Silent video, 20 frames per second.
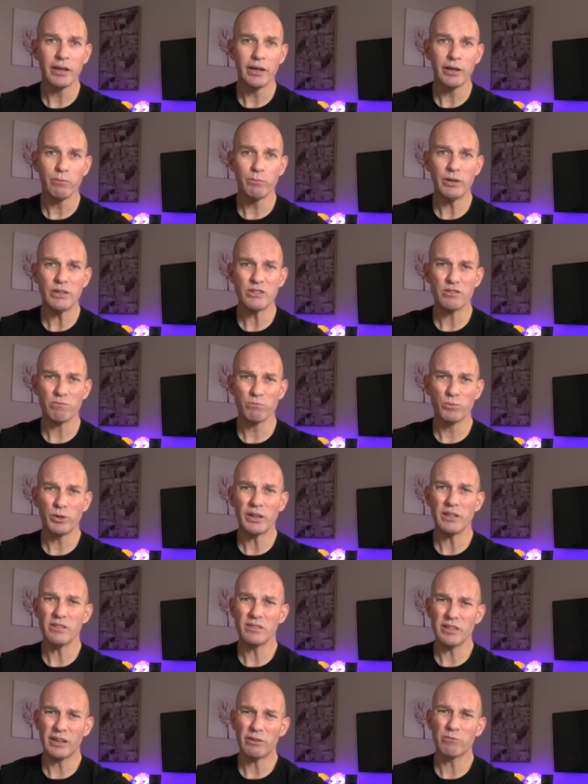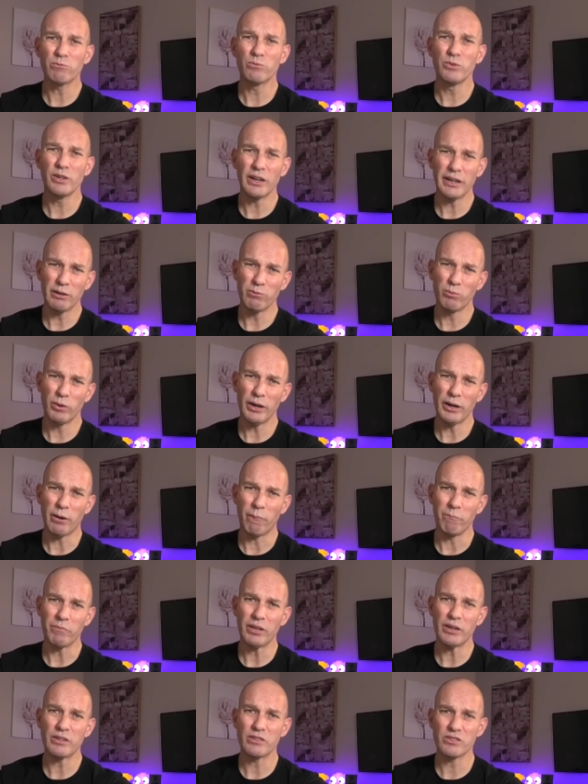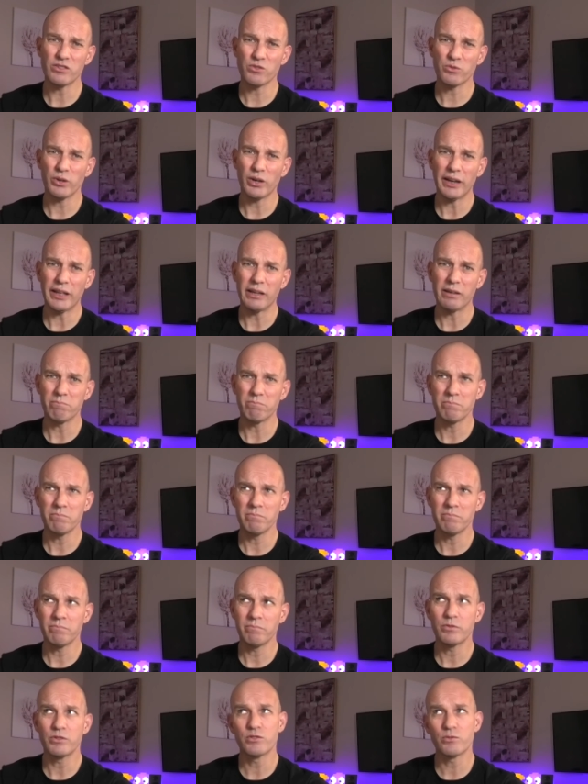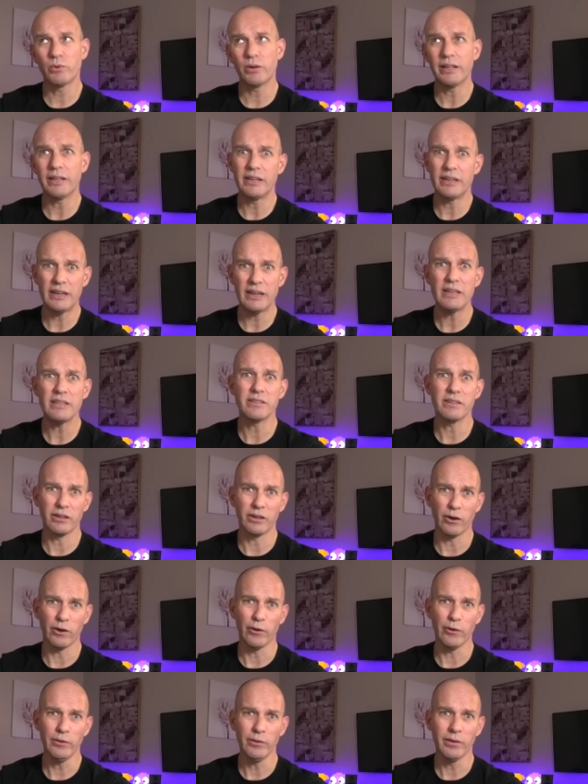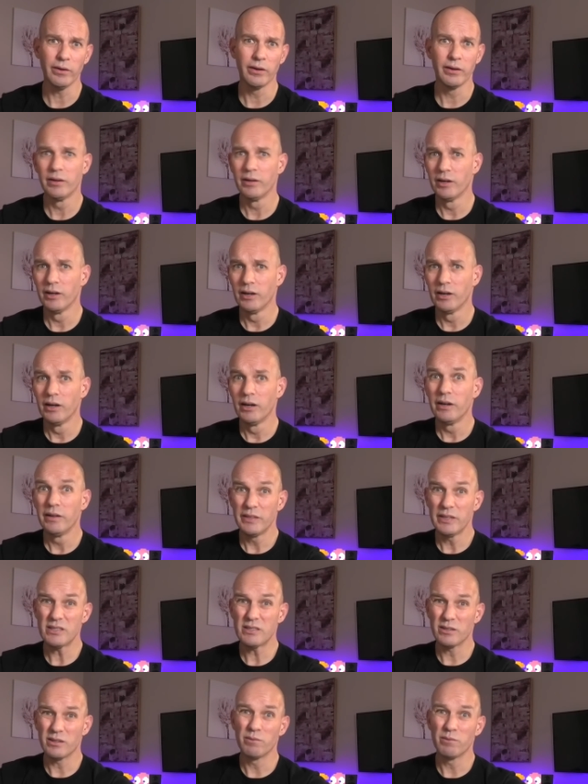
which would have done really well in Australia mm, 20 years ago. This